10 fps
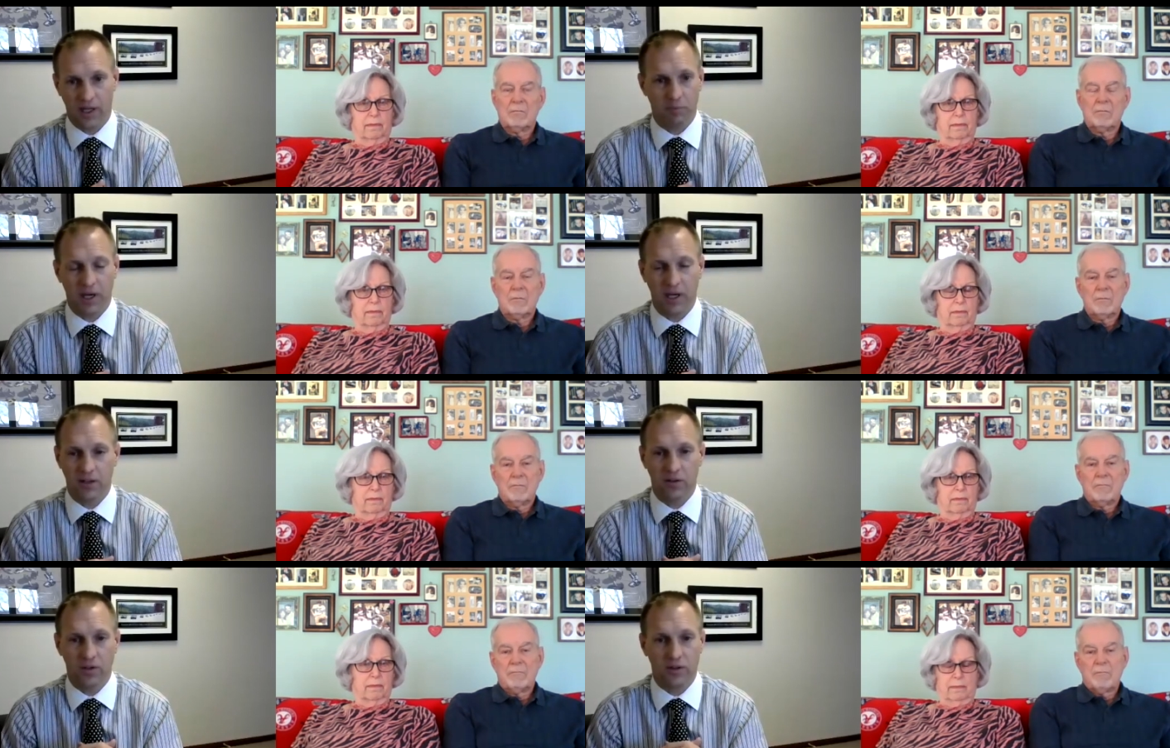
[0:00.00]
Speaker 1: get paid to
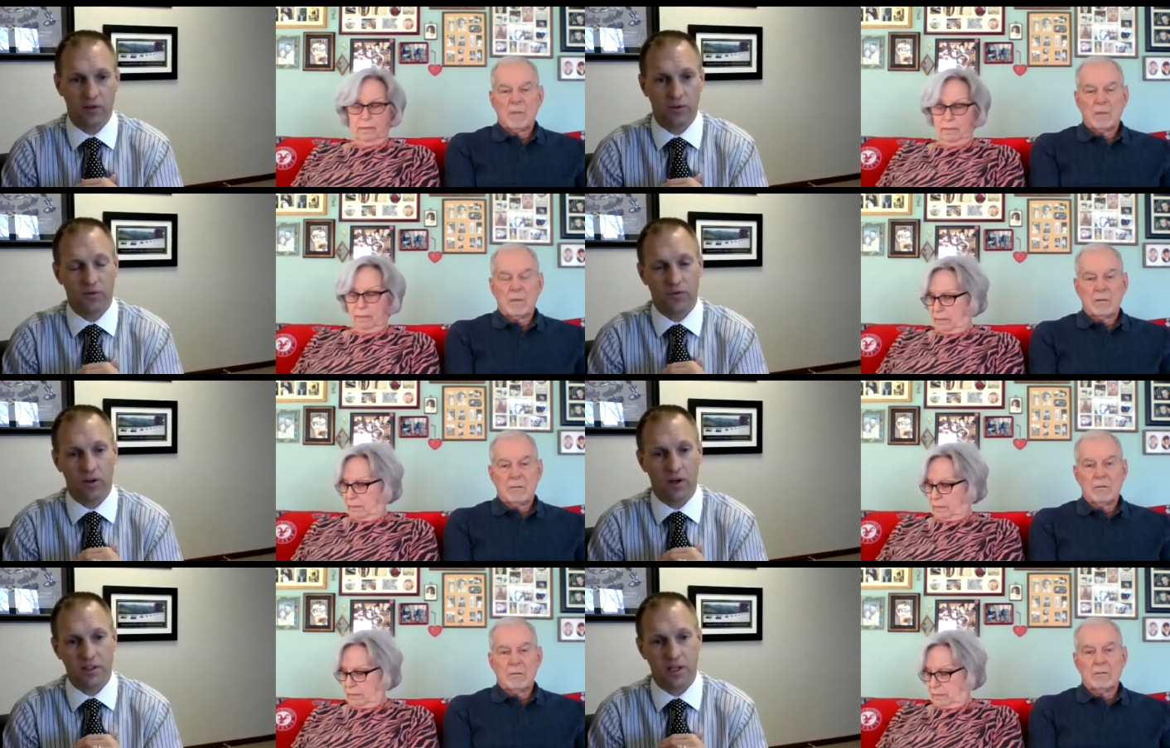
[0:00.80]
do it, they'll do it for a
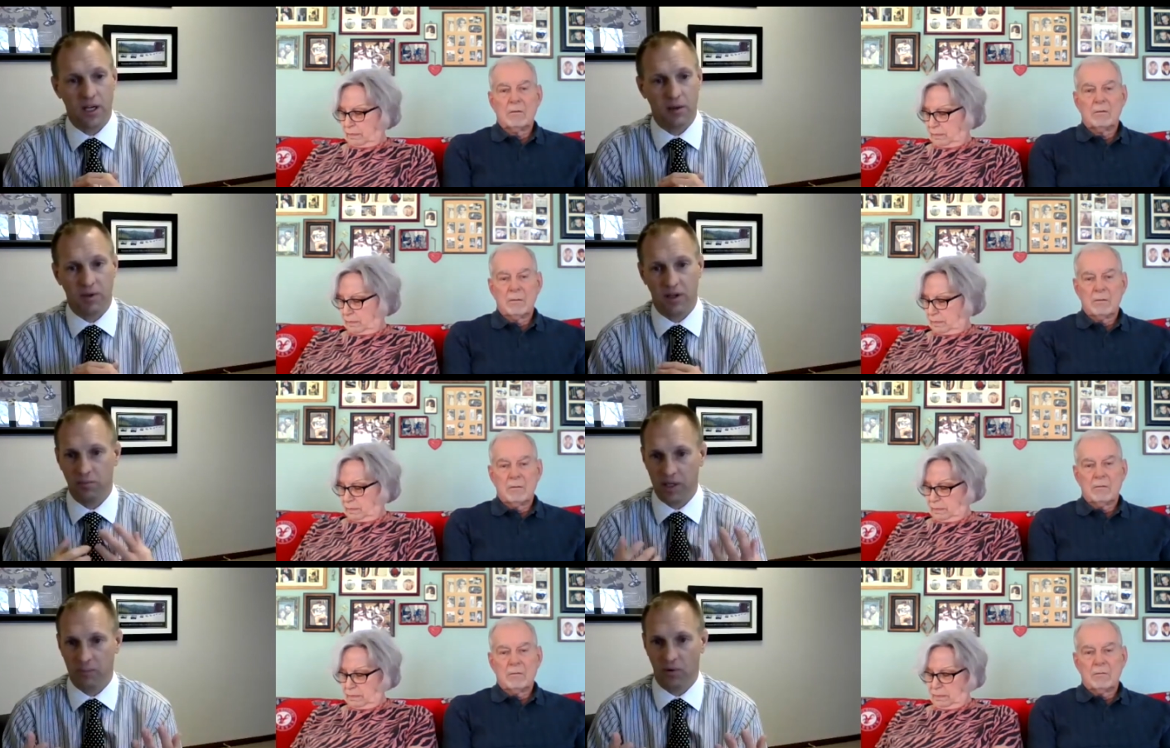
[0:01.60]
long time. But other
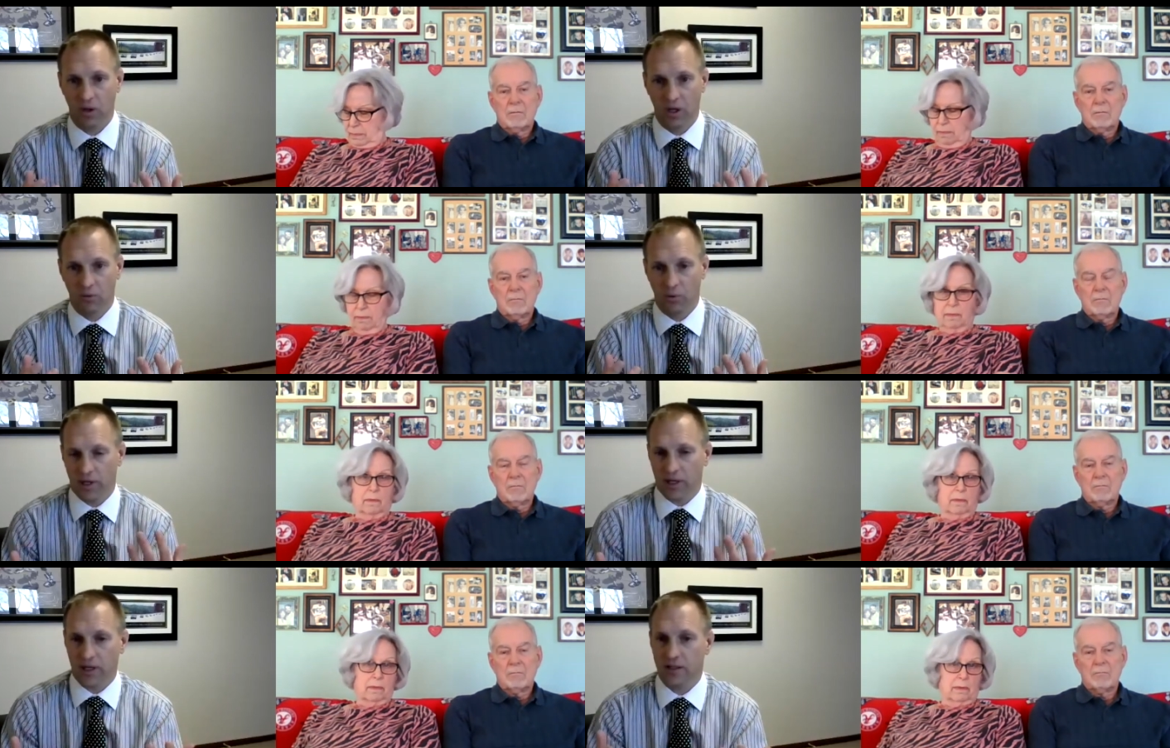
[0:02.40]
people, when
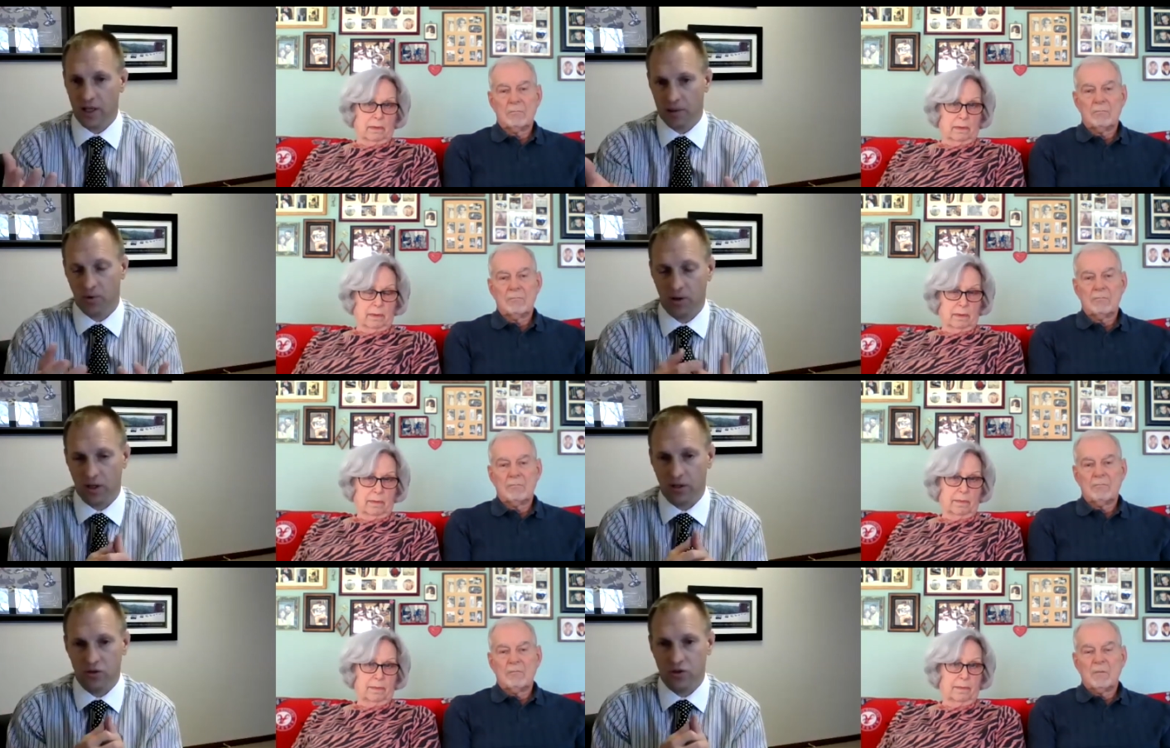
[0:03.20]
they get to that point,
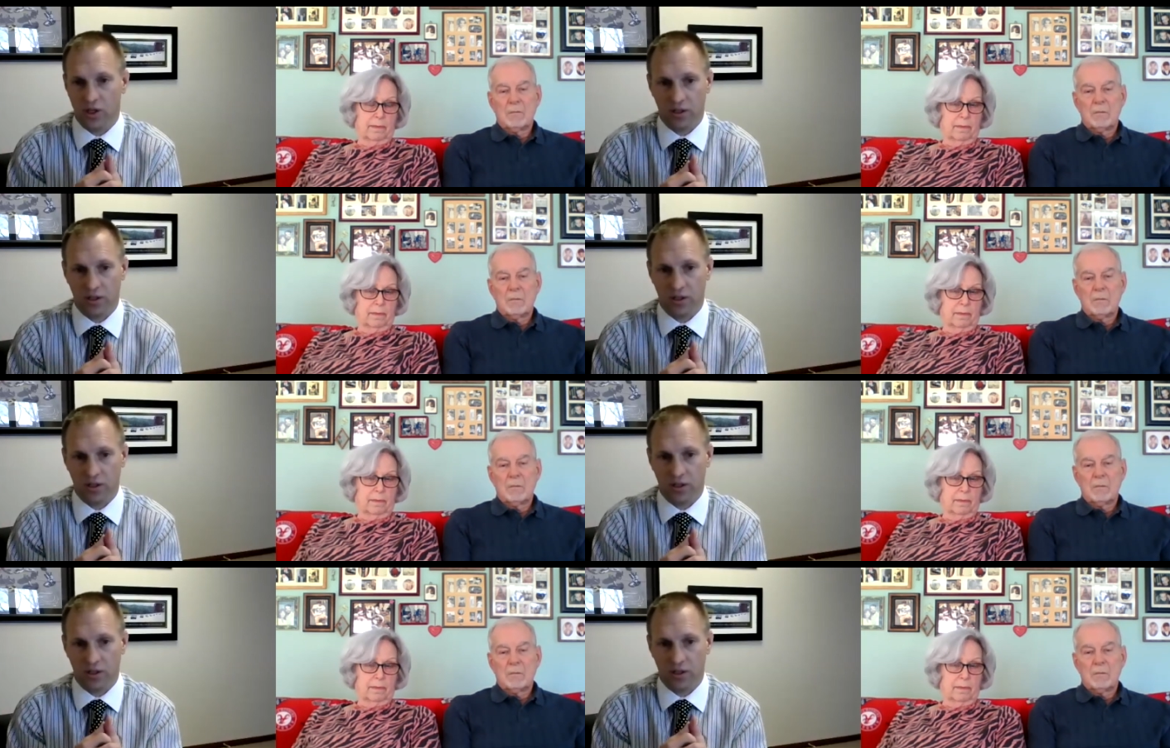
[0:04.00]
like you, Chuck,